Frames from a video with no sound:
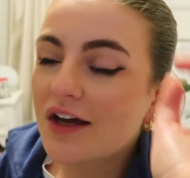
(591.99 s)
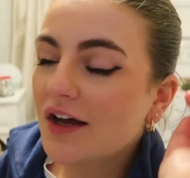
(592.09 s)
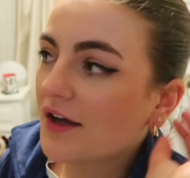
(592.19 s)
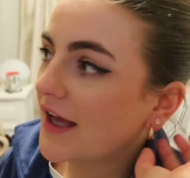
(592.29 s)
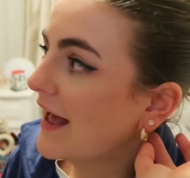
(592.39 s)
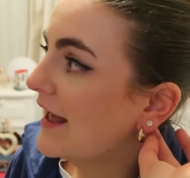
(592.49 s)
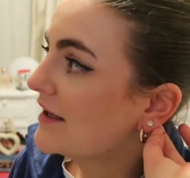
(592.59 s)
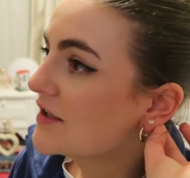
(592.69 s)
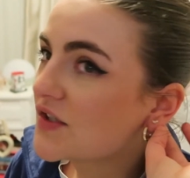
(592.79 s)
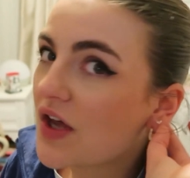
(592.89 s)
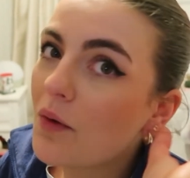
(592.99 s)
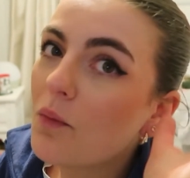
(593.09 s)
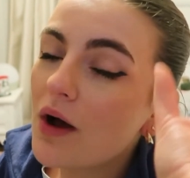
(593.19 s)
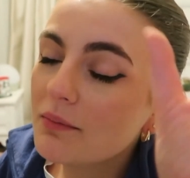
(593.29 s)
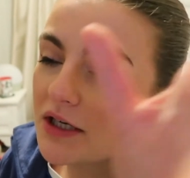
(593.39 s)
Okay, so
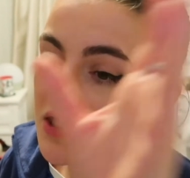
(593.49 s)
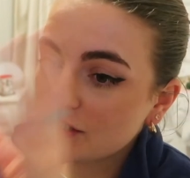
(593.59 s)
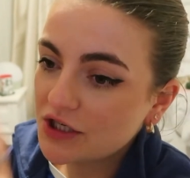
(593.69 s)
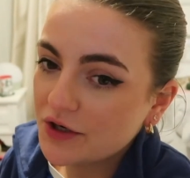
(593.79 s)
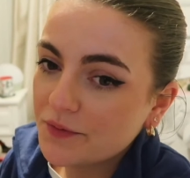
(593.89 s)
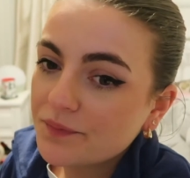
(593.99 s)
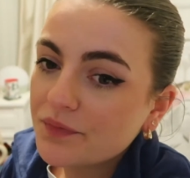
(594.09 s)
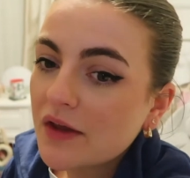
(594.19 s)
what I'm going to do